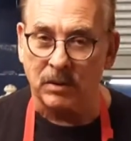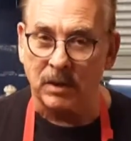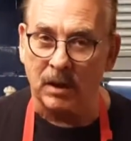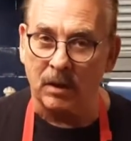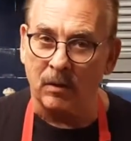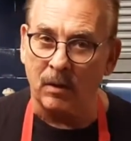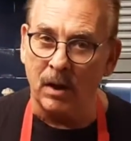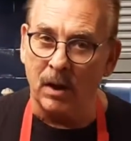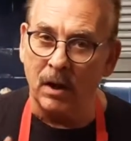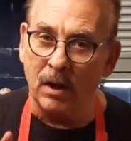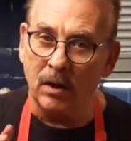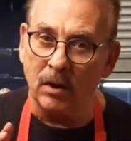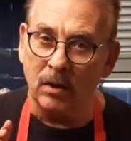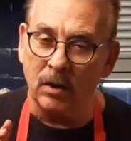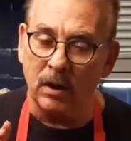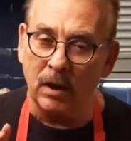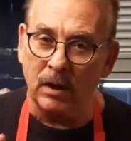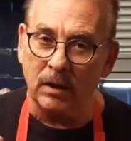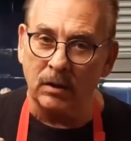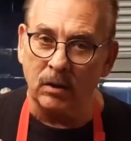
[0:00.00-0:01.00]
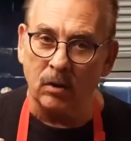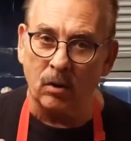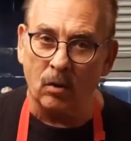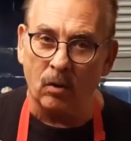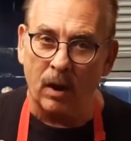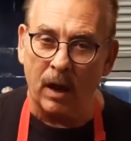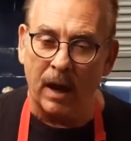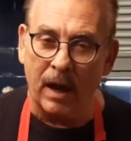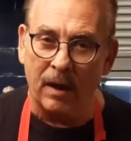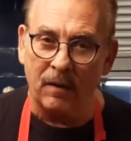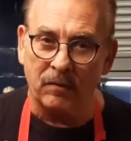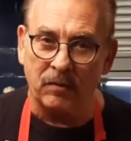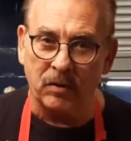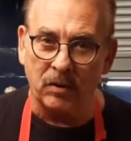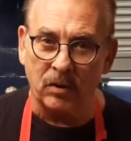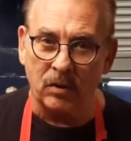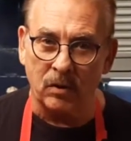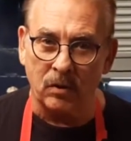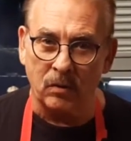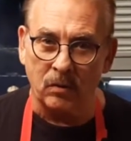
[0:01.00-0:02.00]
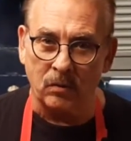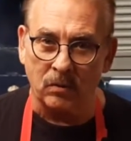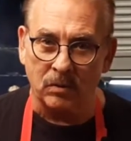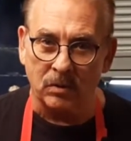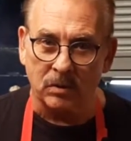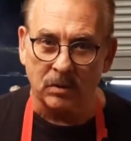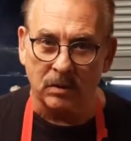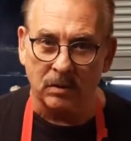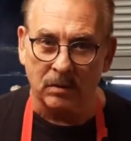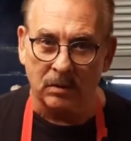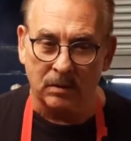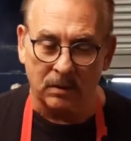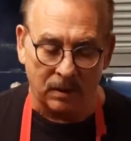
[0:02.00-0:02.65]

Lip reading: Now, you don't have to use,